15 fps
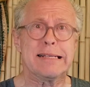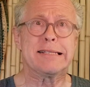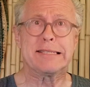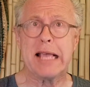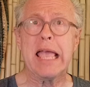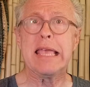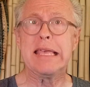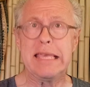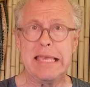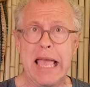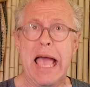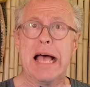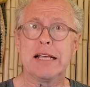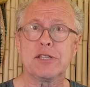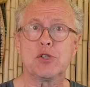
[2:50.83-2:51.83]
saying
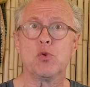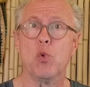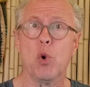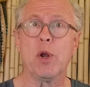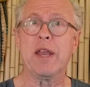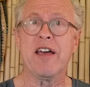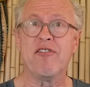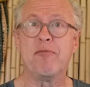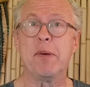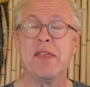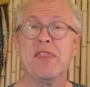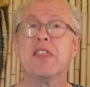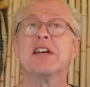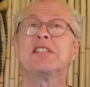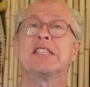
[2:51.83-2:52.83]
yes would have
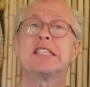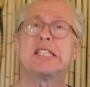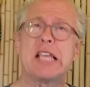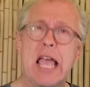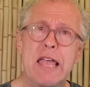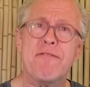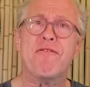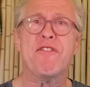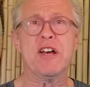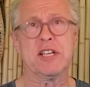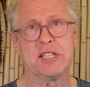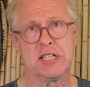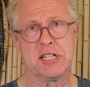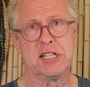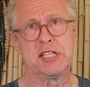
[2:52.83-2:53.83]
been the
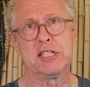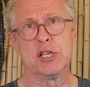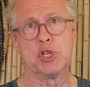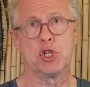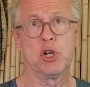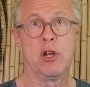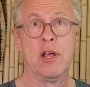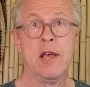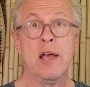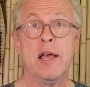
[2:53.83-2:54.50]
safest decision.